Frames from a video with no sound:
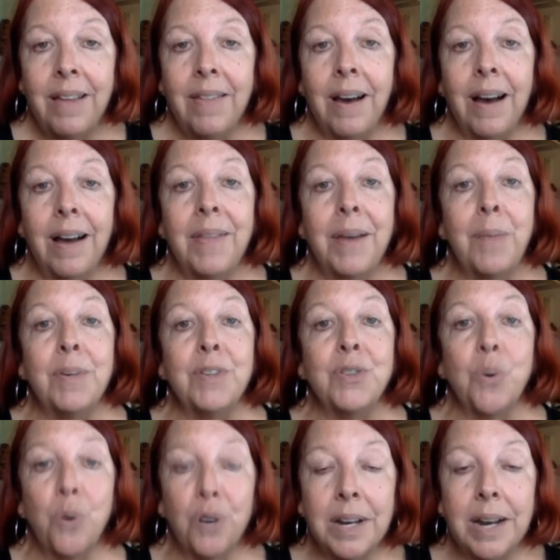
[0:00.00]
that
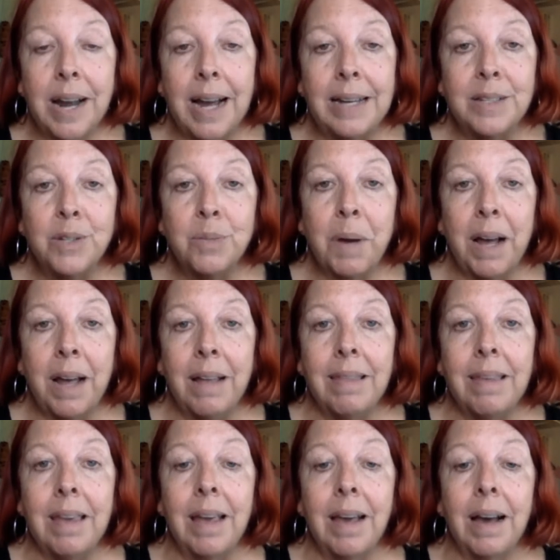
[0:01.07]
was organized by
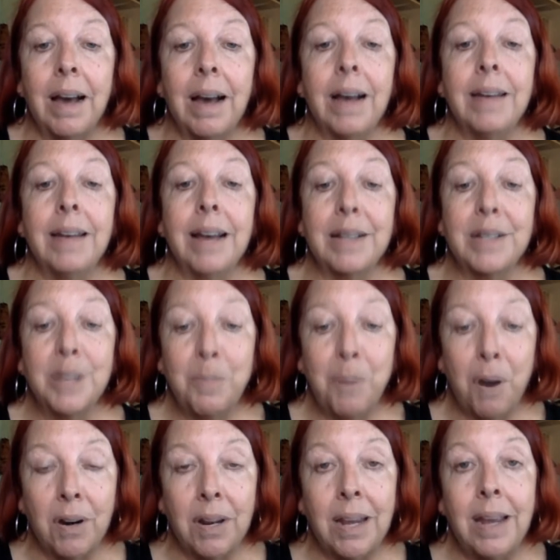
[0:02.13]
the Nazi
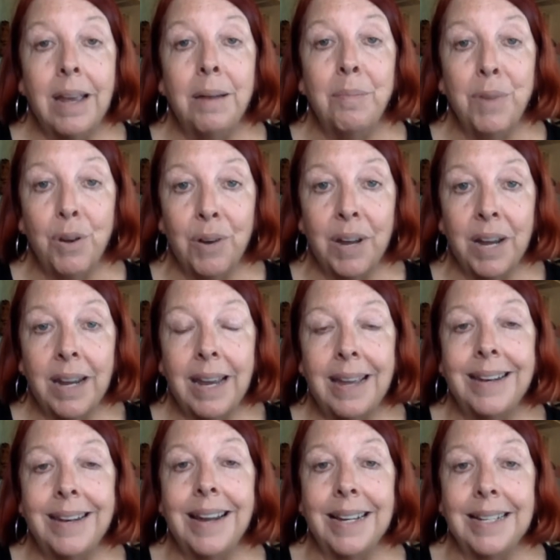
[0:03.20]
Party in Munich
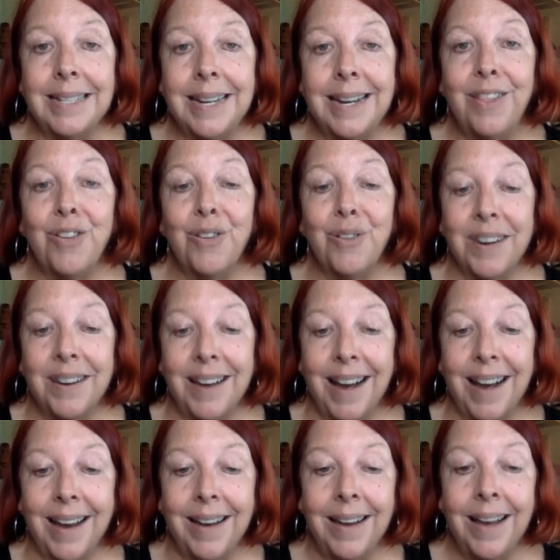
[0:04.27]
in
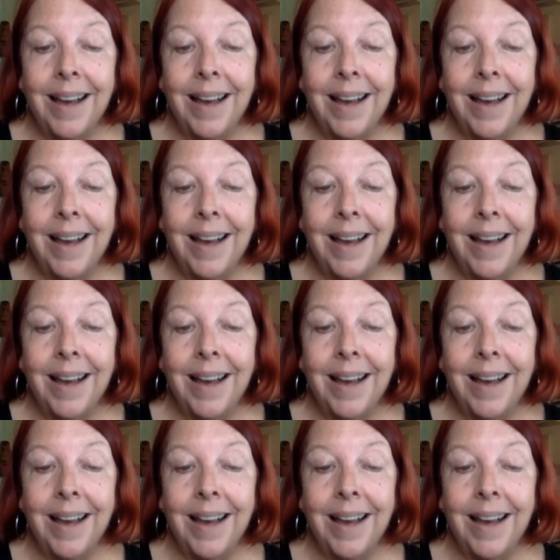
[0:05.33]
1939.